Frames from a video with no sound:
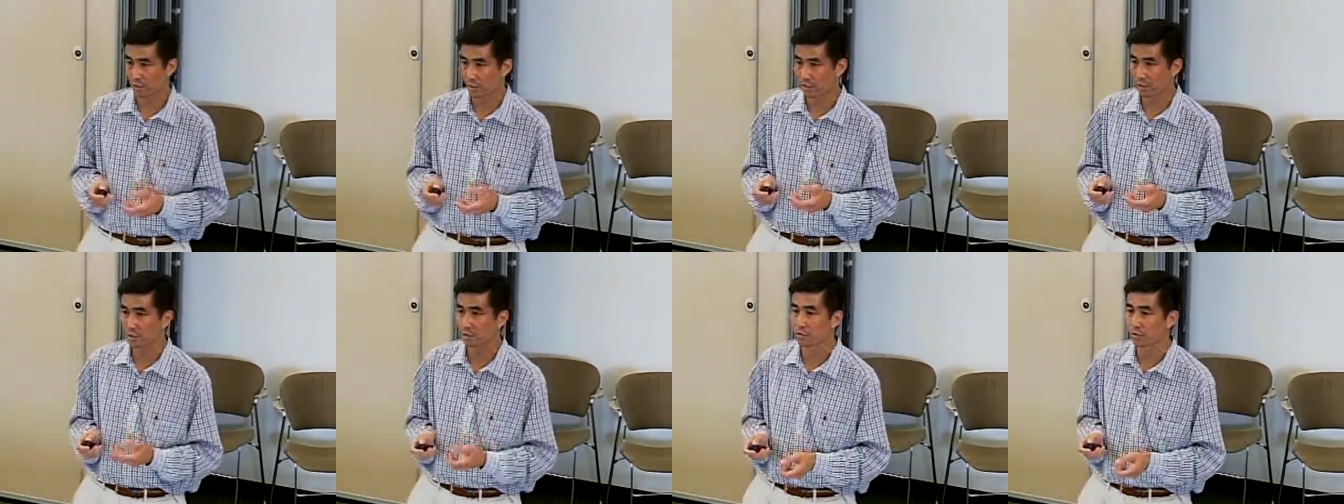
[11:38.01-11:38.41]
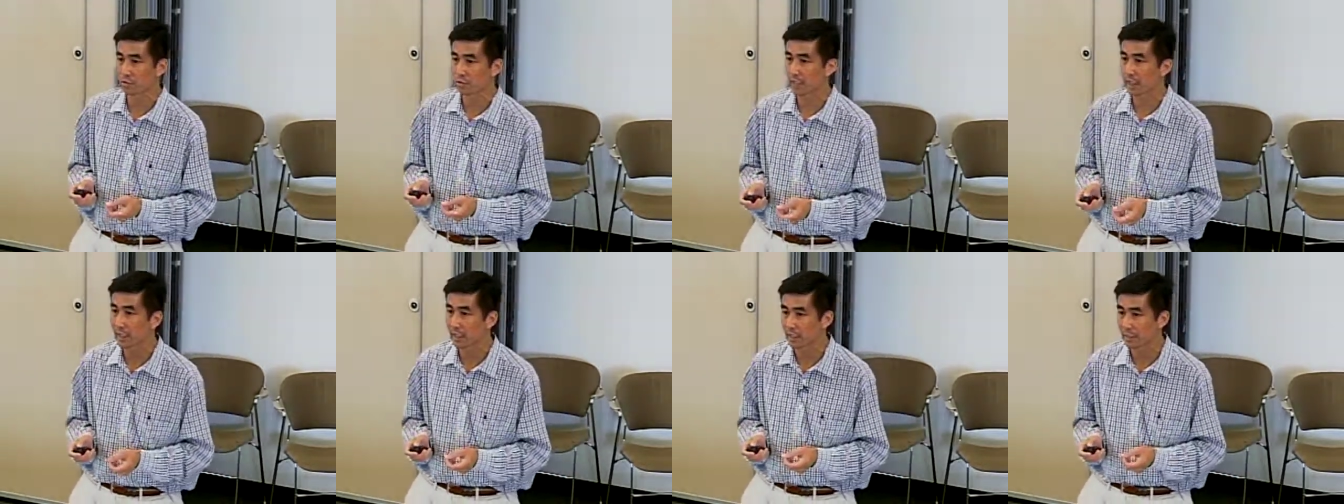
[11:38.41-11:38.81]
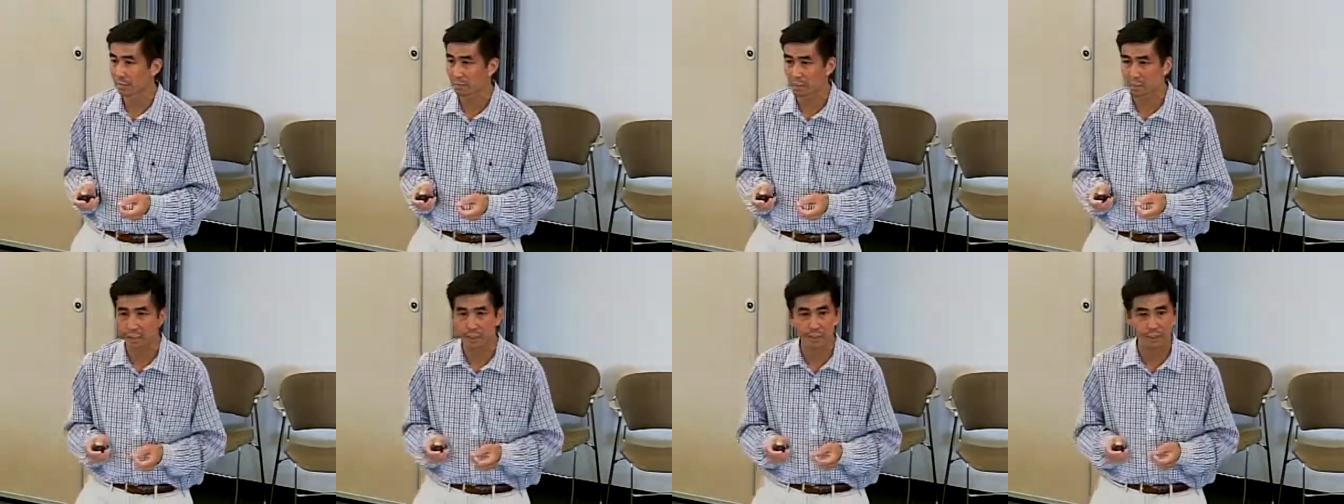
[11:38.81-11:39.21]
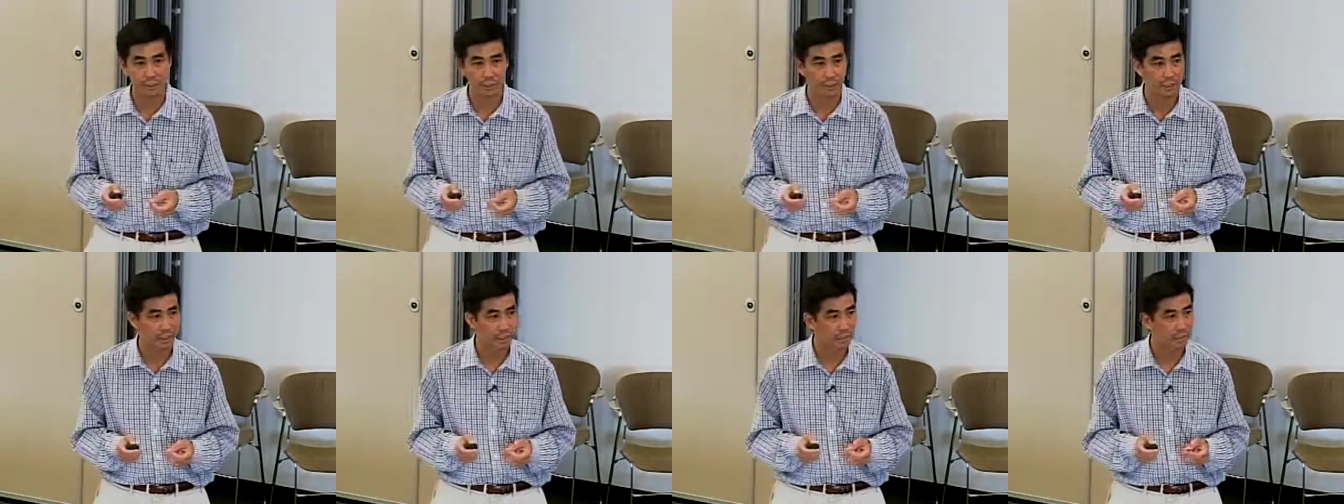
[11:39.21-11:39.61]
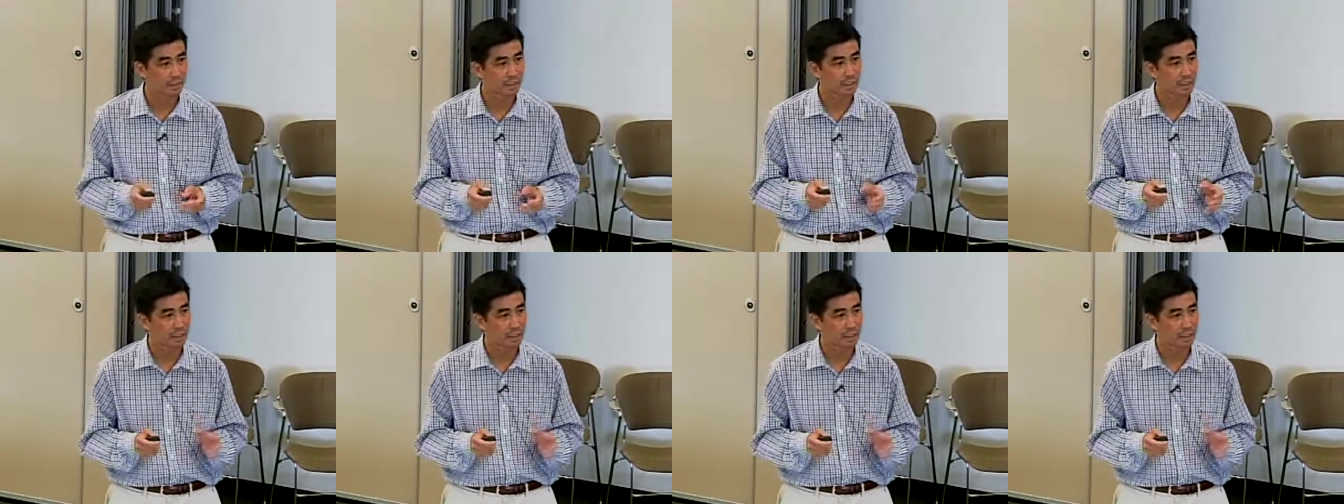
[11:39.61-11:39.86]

less social and academic teaching, and